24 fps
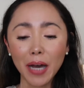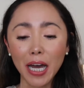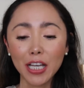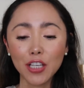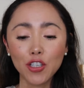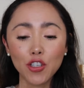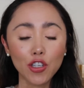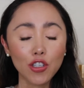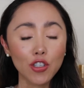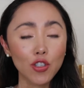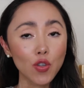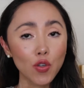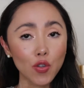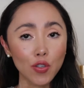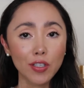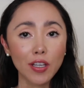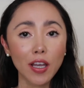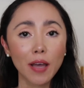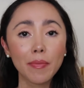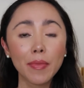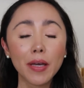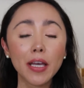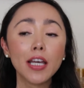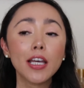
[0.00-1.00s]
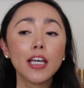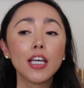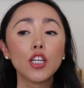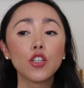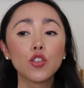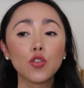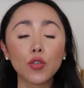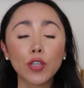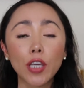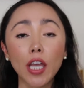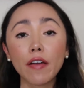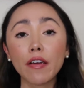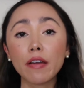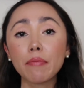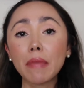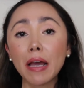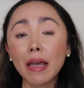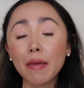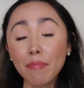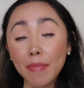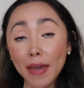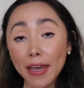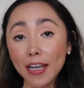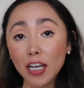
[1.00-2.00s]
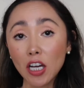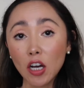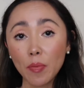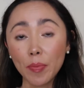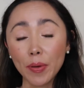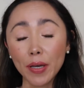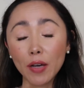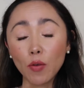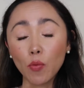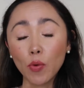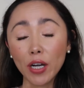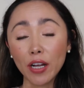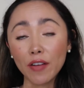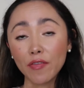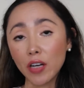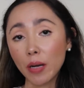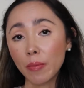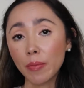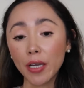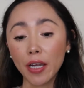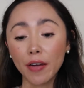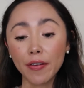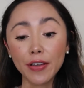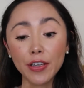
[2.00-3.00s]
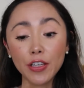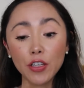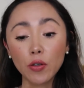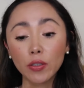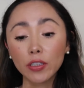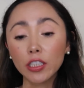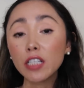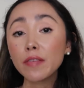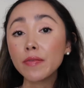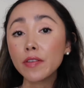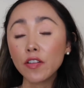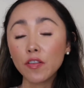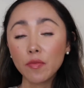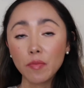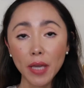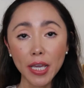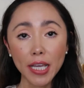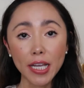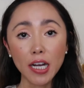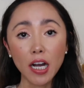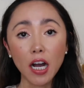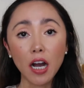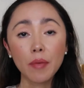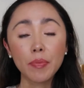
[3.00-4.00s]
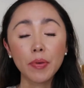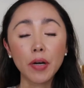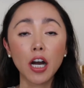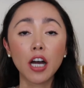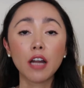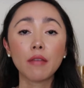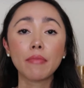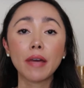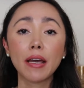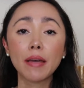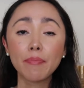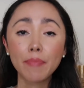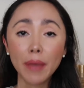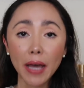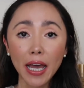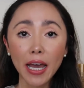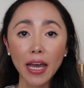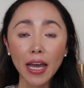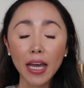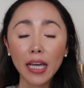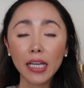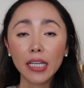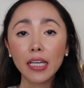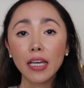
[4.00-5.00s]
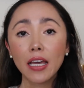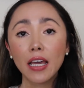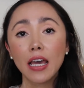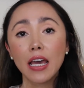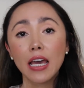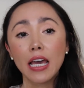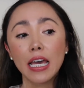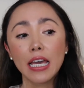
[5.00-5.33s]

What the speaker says: I just use them to carry my makeup whenever I'm carrying, you know, a little bit of makeup on my bag,